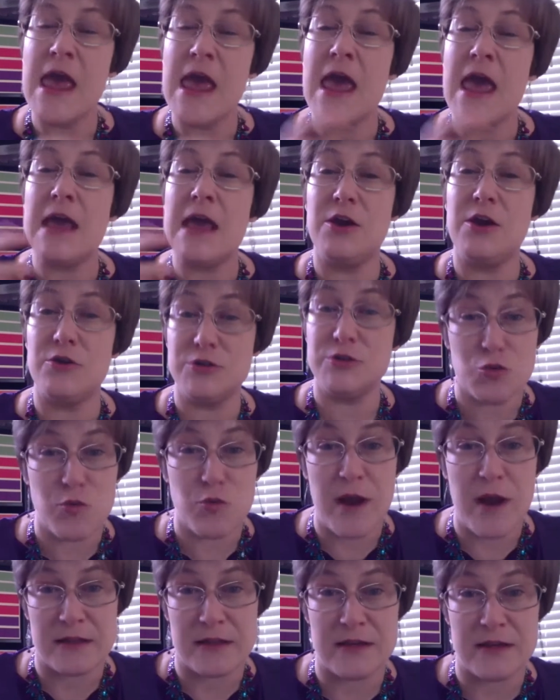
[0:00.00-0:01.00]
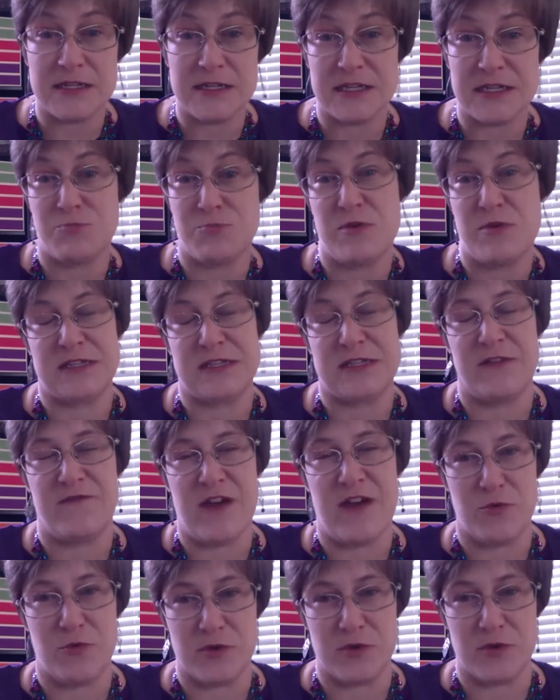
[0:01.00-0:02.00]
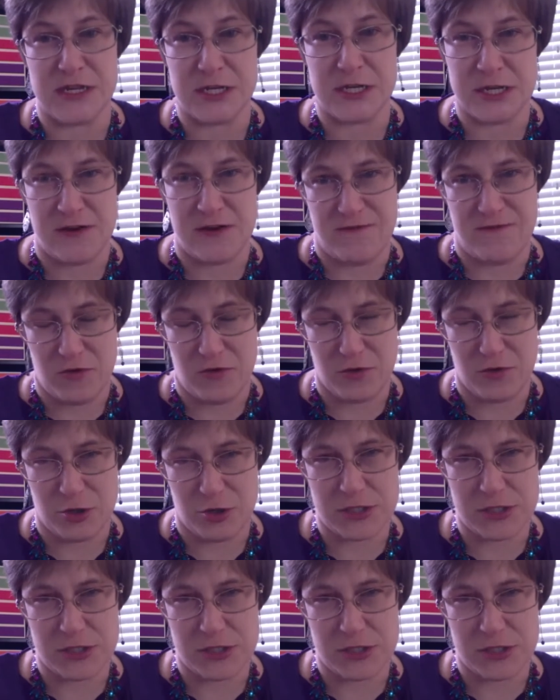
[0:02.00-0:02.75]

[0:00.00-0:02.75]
and go directly to specified retention folders.